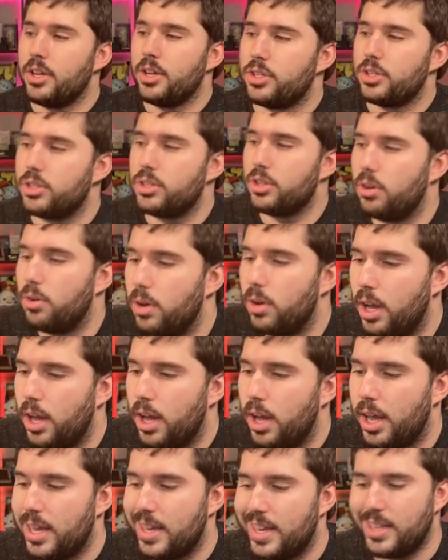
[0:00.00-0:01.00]
So
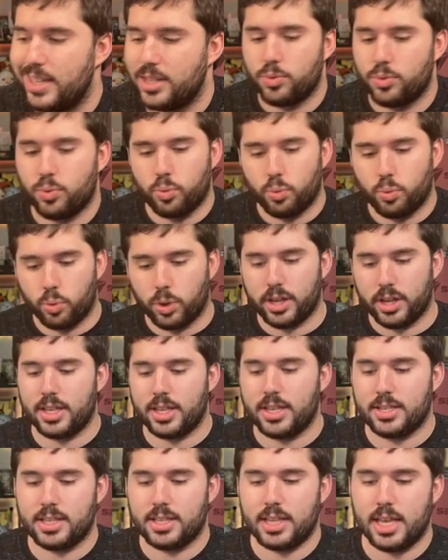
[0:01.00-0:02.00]
it's one of
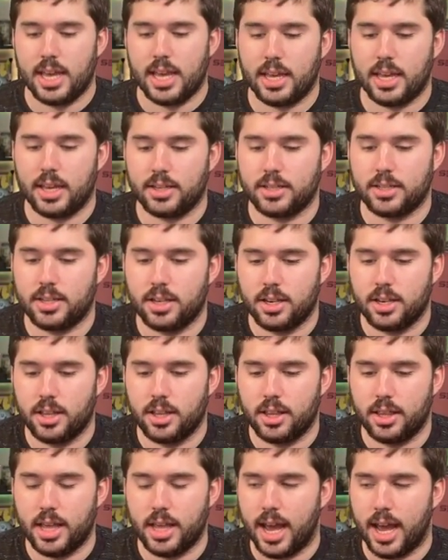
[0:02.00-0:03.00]
these things
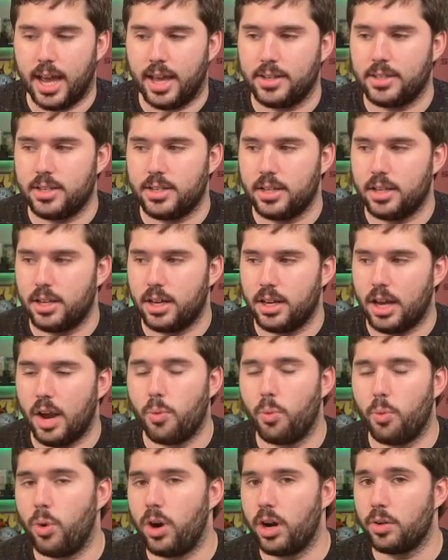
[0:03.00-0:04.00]
that I
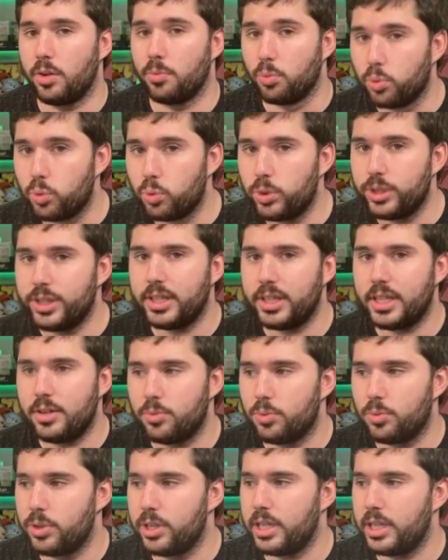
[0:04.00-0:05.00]
want to
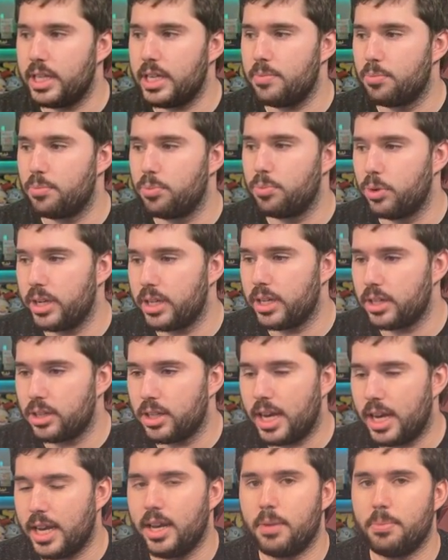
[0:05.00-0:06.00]
really bring
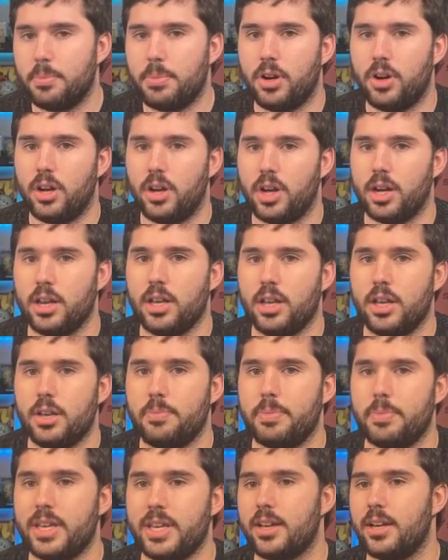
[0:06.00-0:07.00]
light upon,
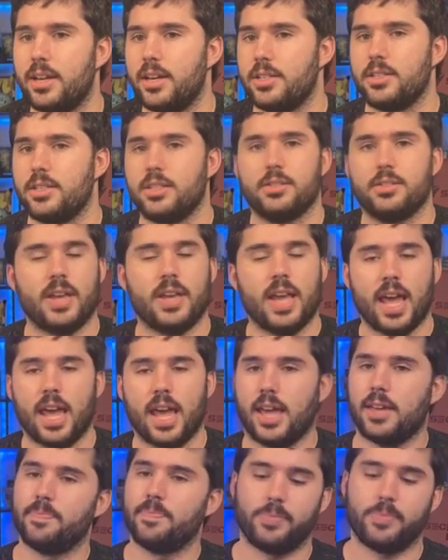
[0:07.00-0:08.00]
because,
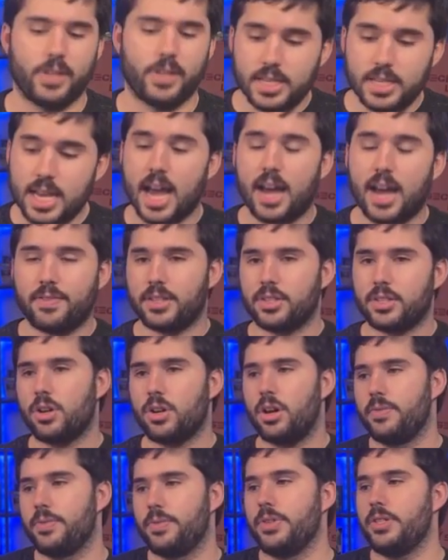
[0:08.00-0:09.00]
hey, let's have this
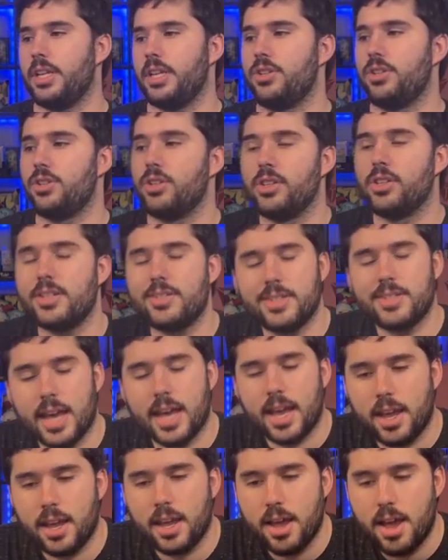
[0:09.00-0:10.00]
conversation. Let's
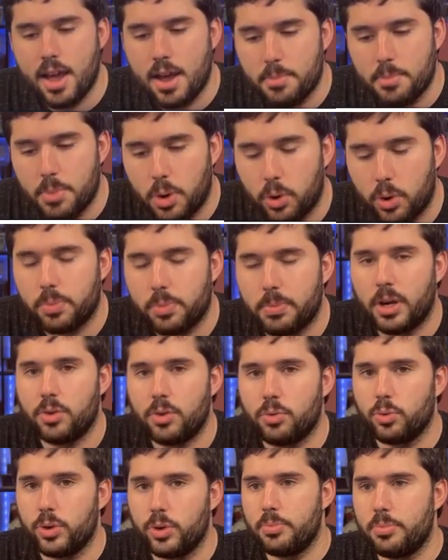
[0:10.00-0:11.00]
say
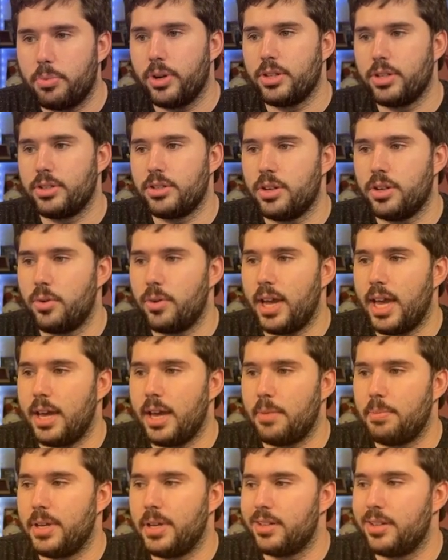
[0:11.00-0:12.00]
Pokemon reprints don't
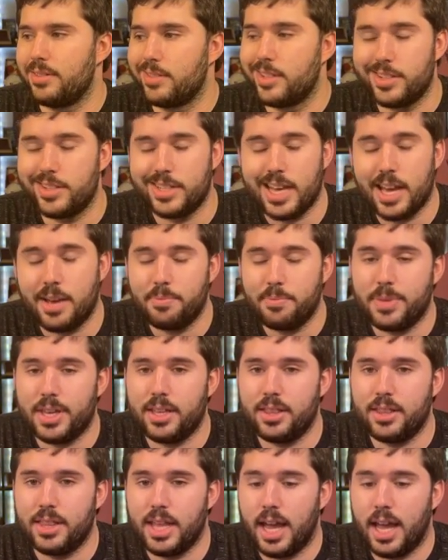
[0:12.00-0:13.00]
happen. Does that
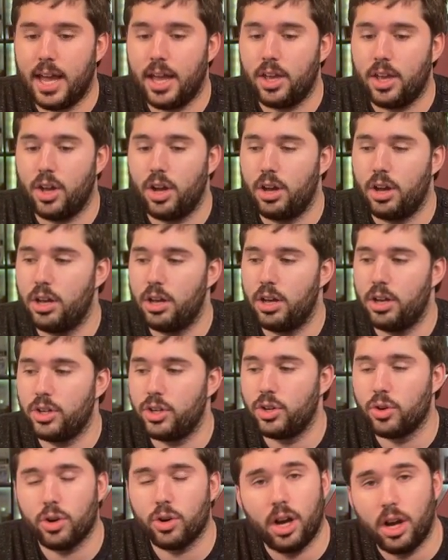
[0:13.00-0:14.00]
mean that
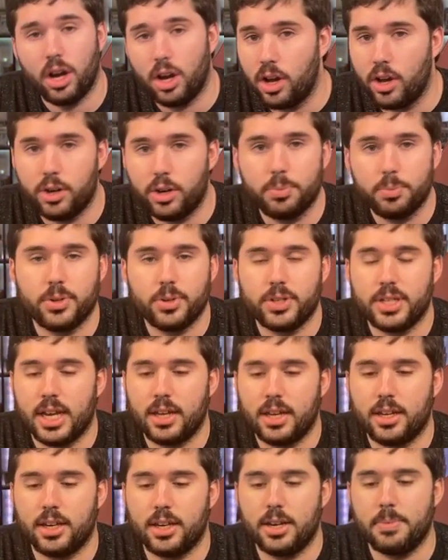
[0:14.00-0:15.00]
you're
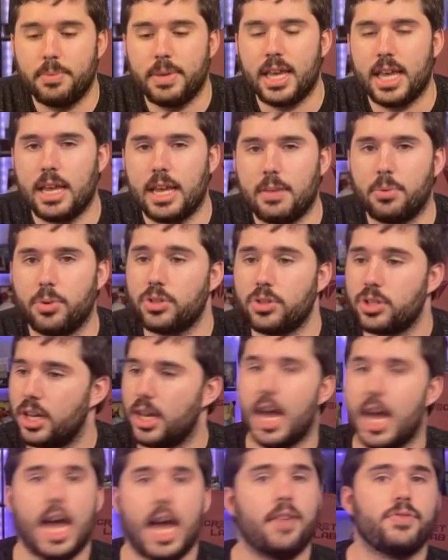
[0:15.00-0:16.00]
100% going to be able to
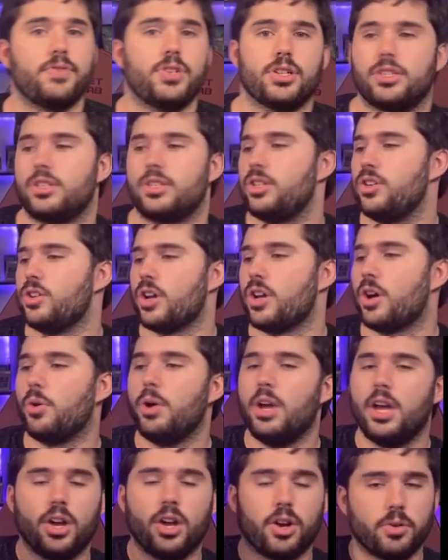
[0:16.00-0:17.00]
have just, you know,
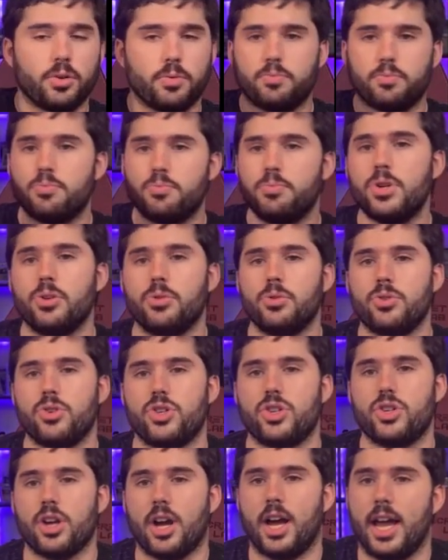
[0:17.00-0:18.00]

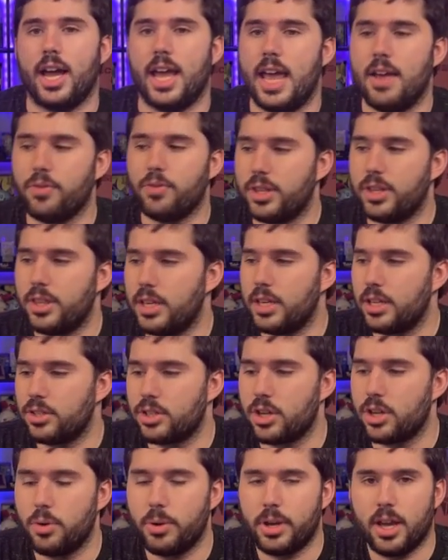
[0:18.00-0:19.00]
moonshot, everything's
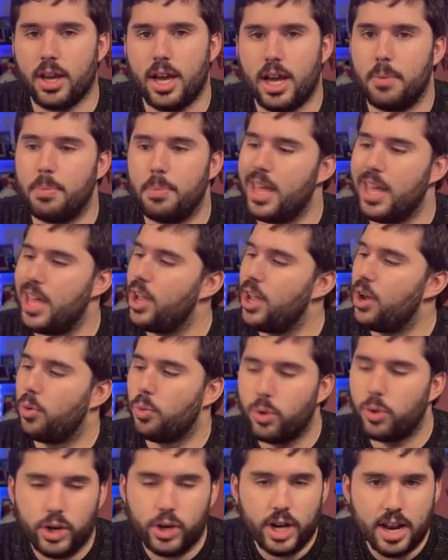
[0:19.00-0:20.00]
going up,
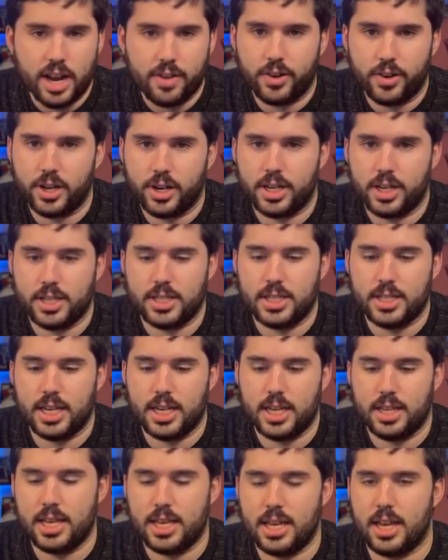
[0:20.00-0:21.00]
we're never going to
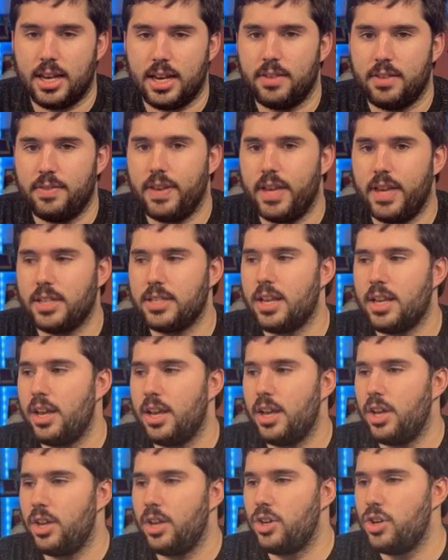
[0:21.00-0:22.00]
see the end of it,
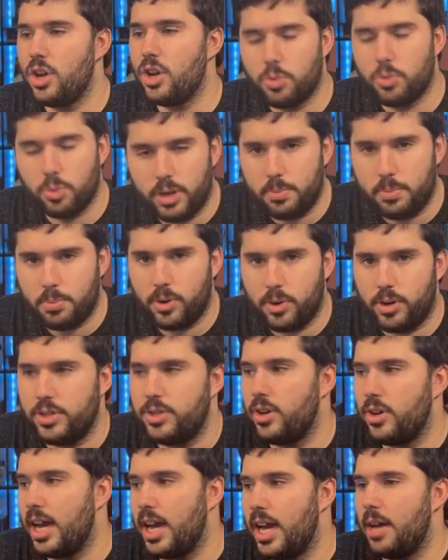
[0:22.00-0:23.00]
no reprints
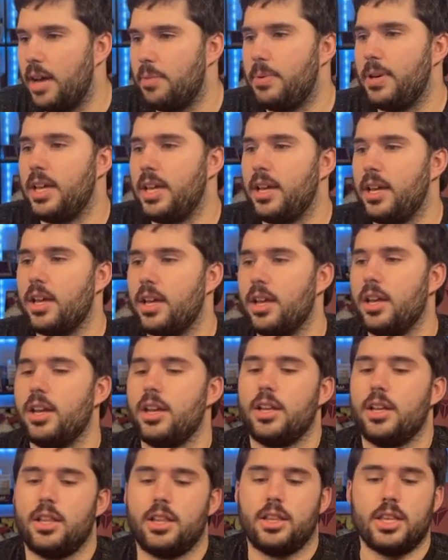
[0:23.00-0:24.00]
are happening,
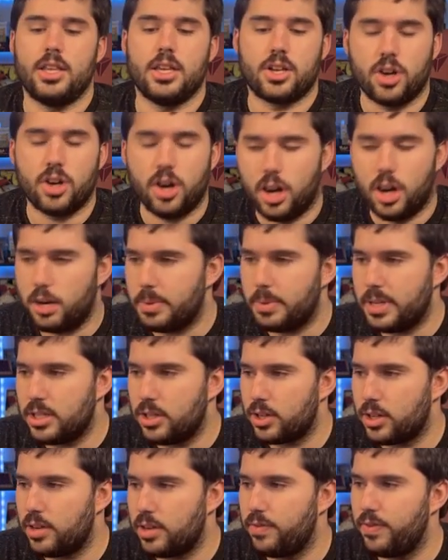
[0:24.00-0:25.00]
the economy's
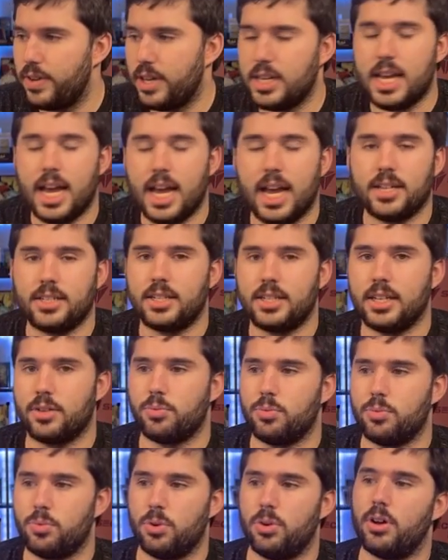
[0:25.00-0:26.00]
looking fantastic?
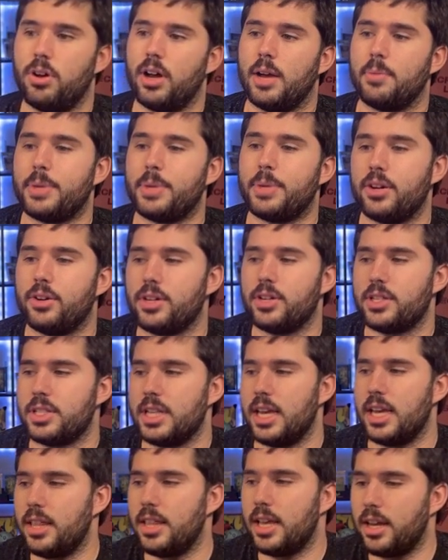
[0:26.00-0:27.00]
Well, I'm here to
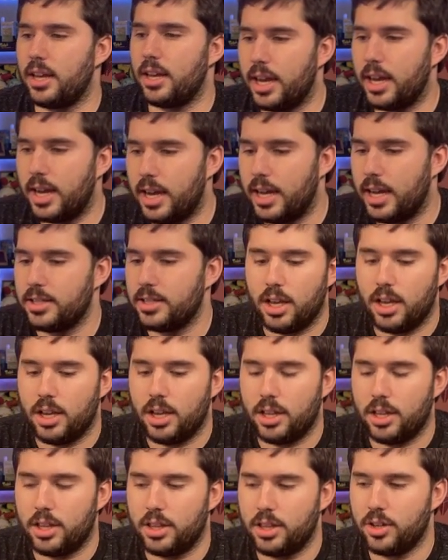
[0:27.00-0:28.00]
say that, guys,
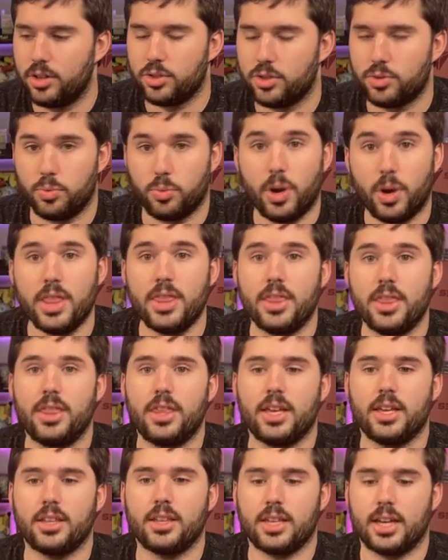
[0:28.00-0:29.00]
there's one
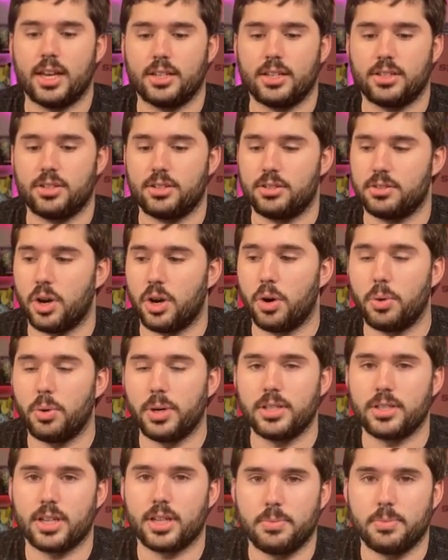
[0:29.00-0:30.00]
thing that's
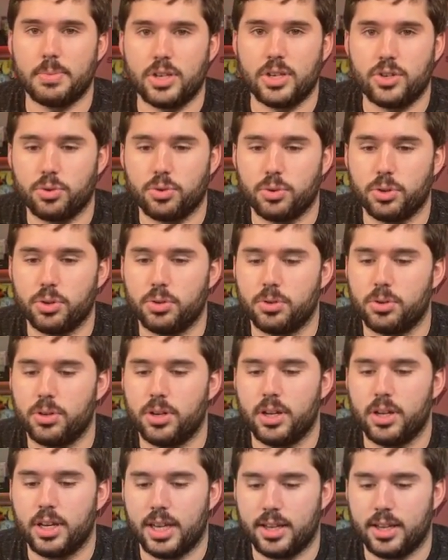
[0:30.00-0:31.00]
always going to be true
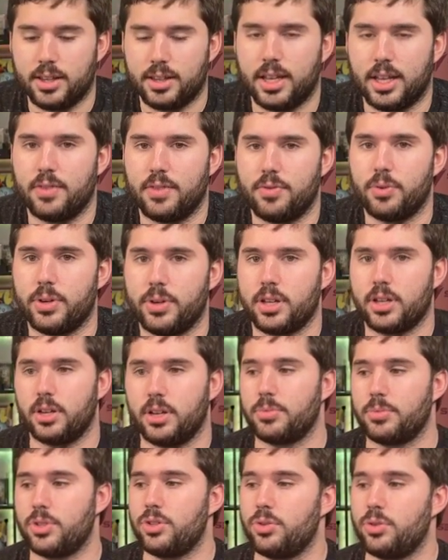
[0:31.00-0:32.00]
in life when it
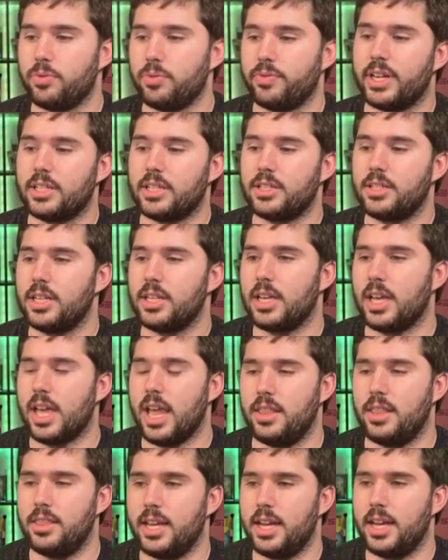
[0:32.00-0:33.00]
comes to investing,
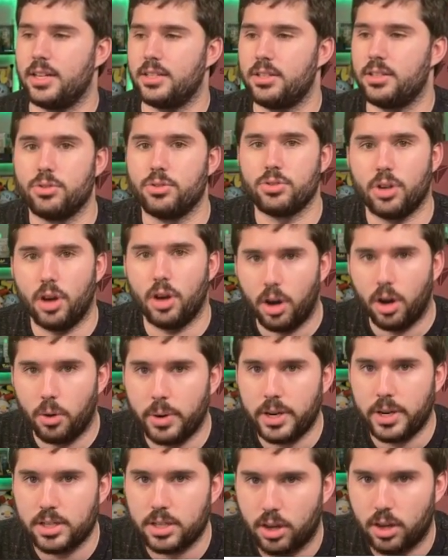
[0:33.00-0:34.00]
and that's there's
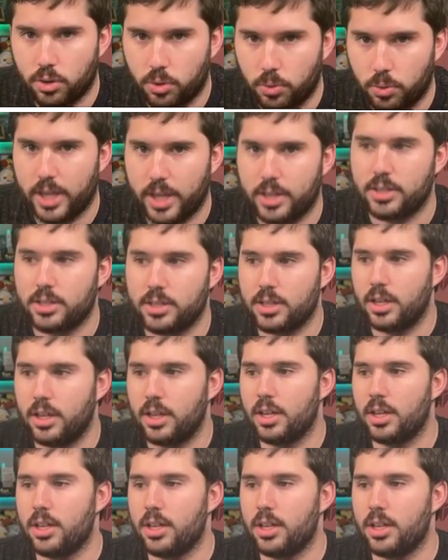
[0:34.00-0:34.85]
always a risk.